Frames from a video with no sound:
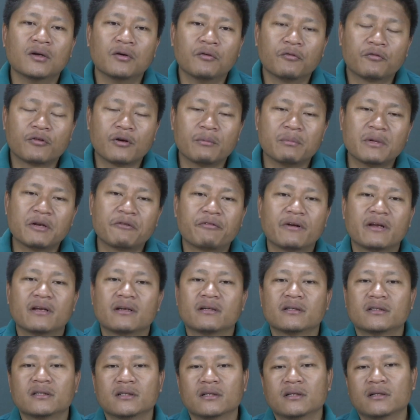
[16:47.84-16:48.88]
from
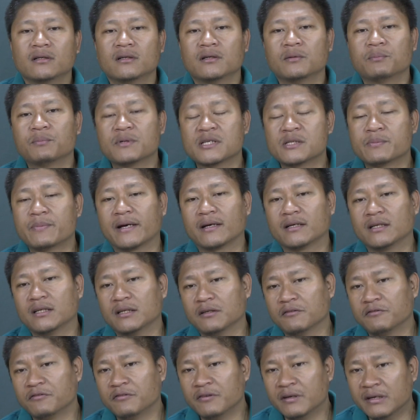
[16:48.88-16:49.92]
different
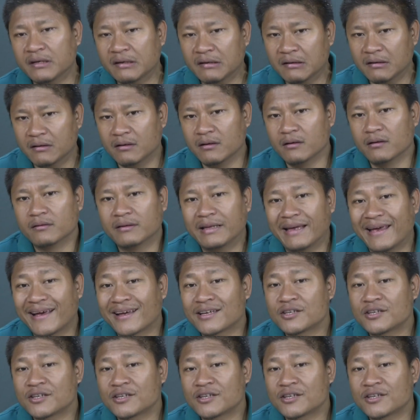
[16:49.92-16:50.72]
perspective, the